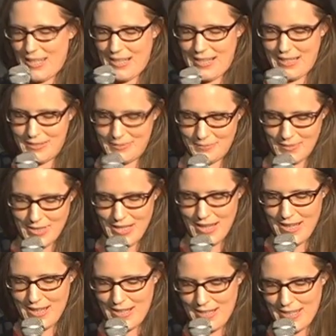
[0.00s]
yeah
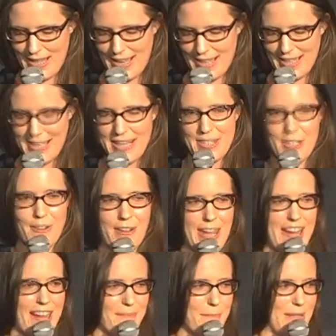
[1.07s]
yeah, it, it's
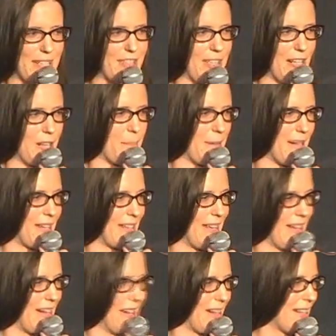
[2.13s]
okay. I've been to therapy.
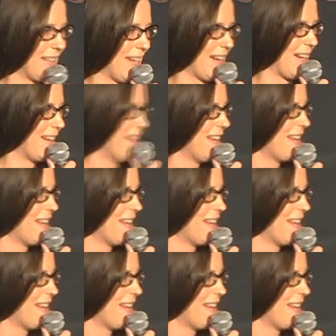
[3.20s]
Yeah, yeah.